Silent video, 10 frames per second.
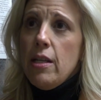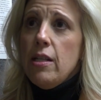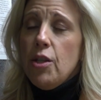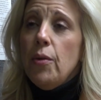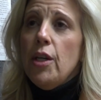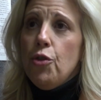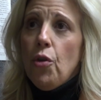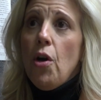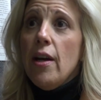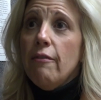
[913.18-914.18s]
into a
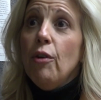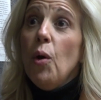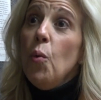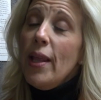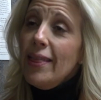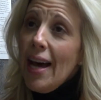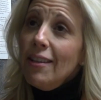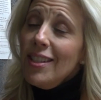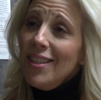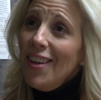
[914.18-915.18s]
drawing for a
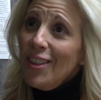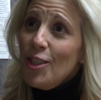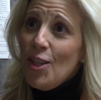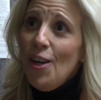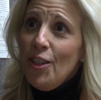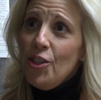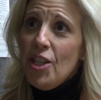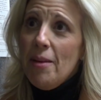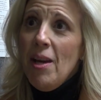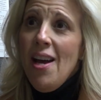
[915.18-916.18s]
$1,000
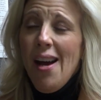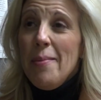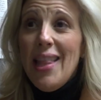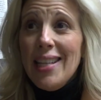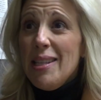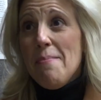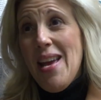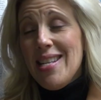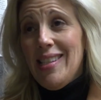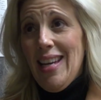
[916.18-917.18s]
scholarship. I mean, that's
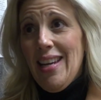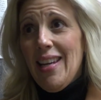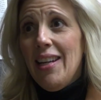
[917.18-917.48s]
amazing.